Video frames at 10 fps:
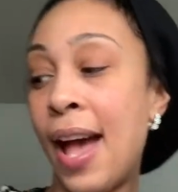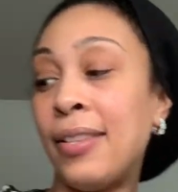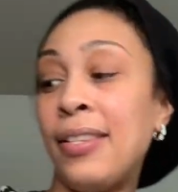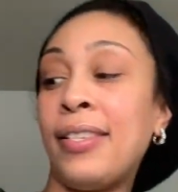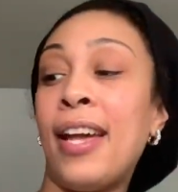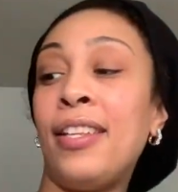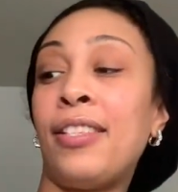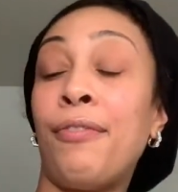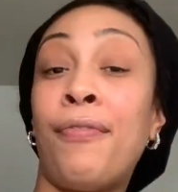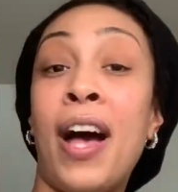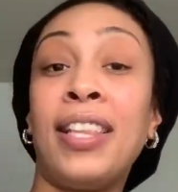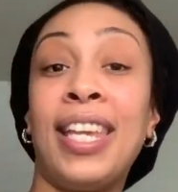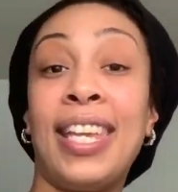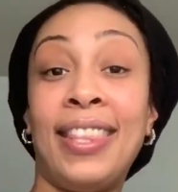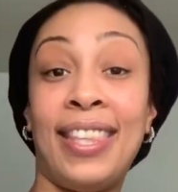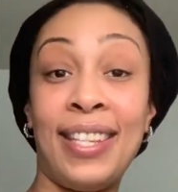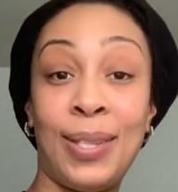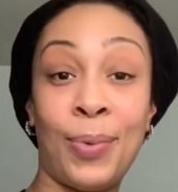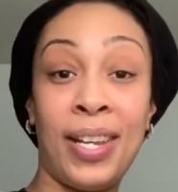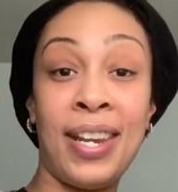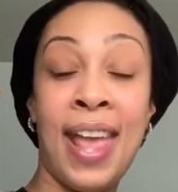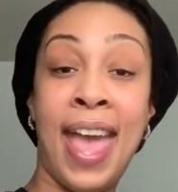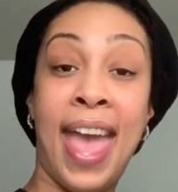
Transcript: I decided to finally get this one,